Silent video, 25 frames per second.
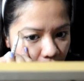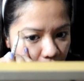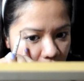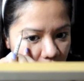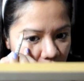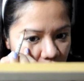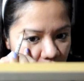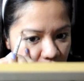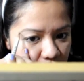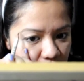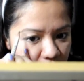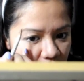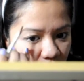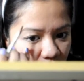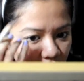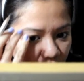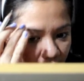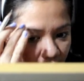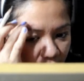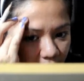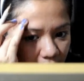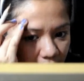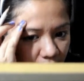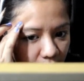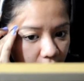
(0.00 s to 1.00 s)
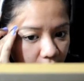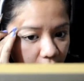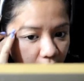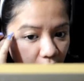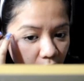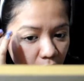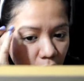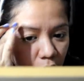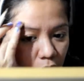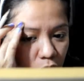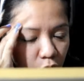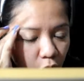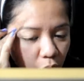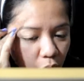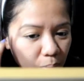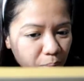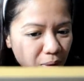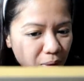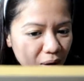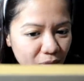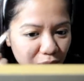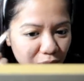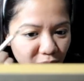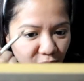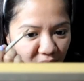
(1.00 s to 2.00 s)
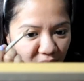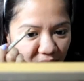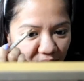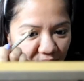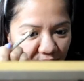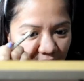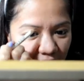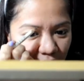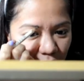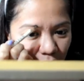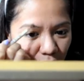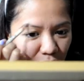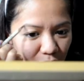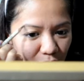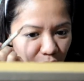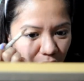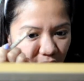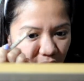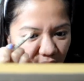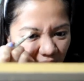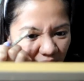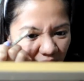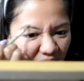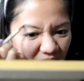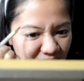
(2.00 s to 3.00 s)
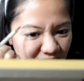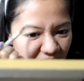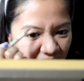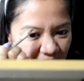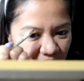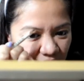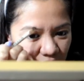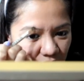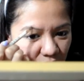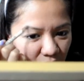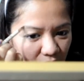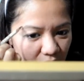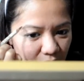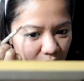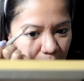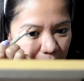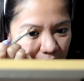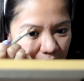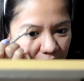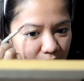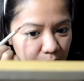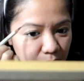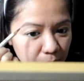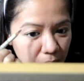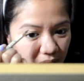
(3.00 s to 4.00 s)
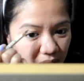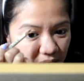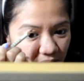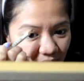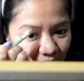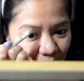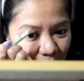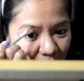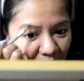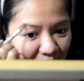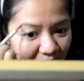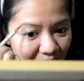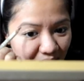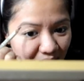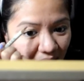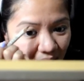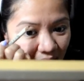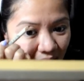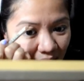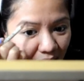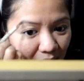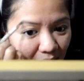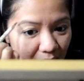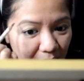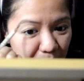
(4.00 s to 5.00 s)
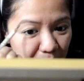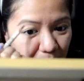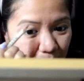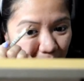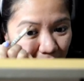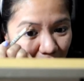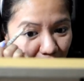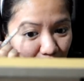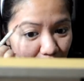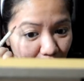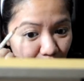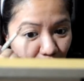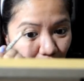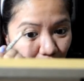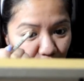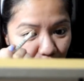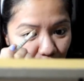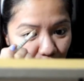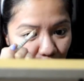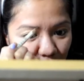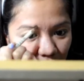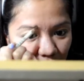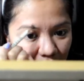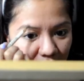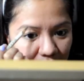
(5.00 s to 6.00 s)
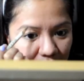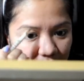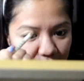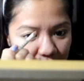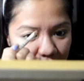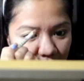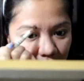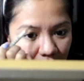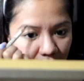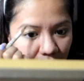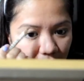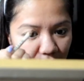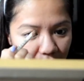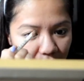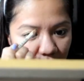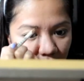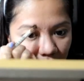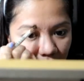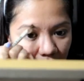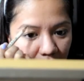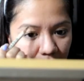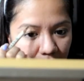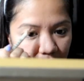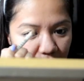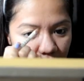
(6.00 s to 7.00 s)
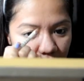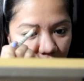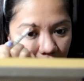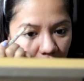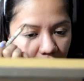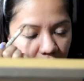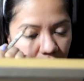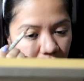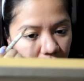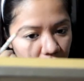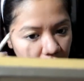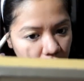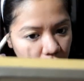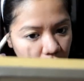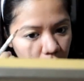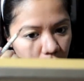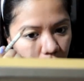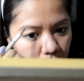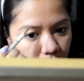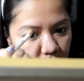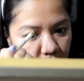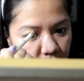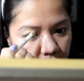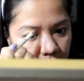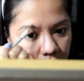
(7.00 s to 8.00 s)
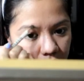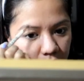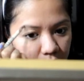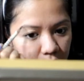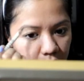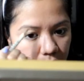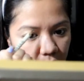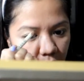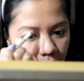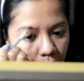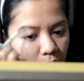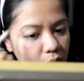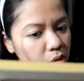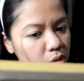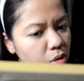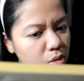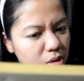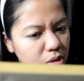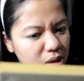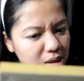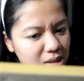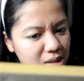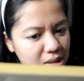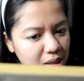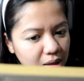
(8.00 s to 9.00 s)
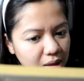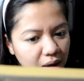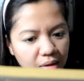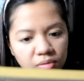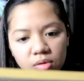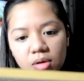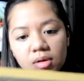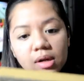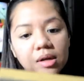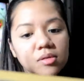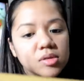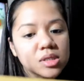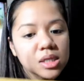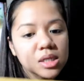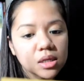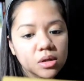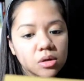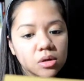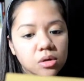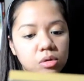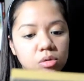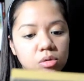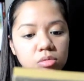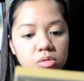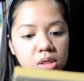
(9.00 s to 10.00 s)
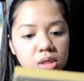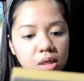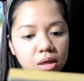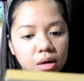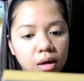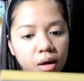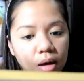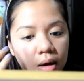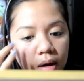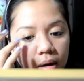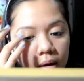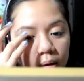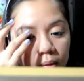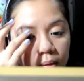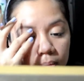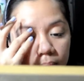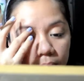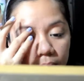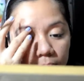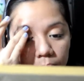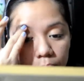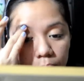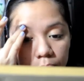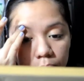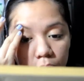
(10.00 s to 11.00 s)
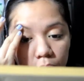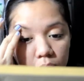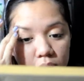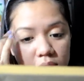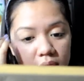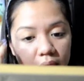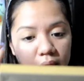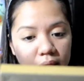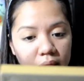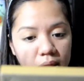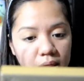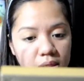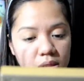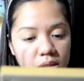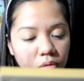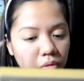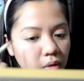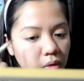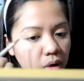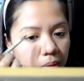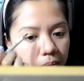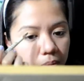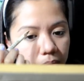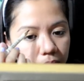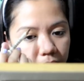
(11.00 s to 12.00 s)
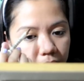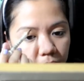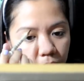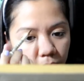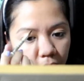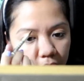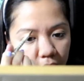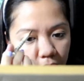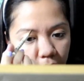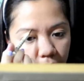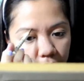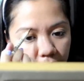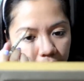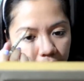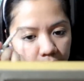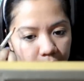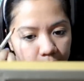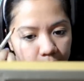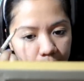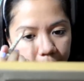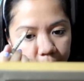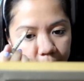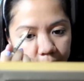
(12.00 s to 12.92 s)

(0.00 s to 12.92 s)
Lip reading: And then just define it. Don't be afraid to look unnatural, because believe me, people won't notice. I mean, and if they do, they wouldn't notice it after they've seen you using brows like this for quite a while.